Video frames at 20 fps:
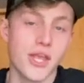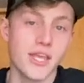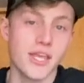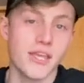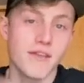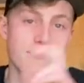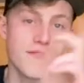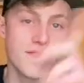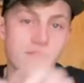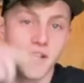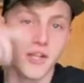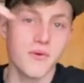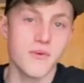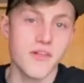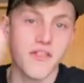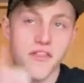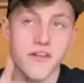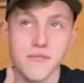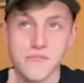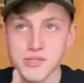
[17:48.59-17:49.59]
give the video
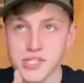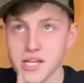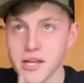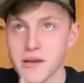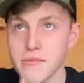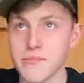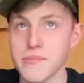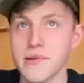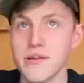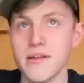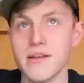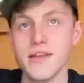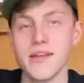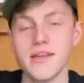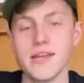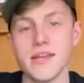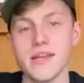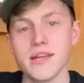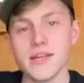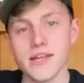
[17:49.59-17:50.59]
a thumbs up,
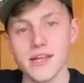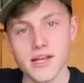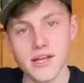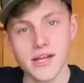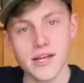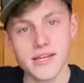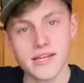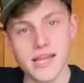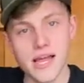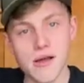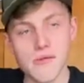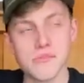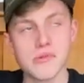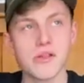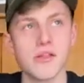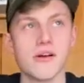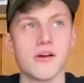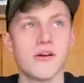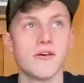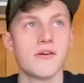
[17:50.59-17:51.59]
down
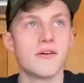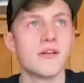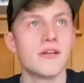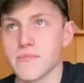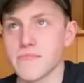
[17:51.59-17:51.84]
below.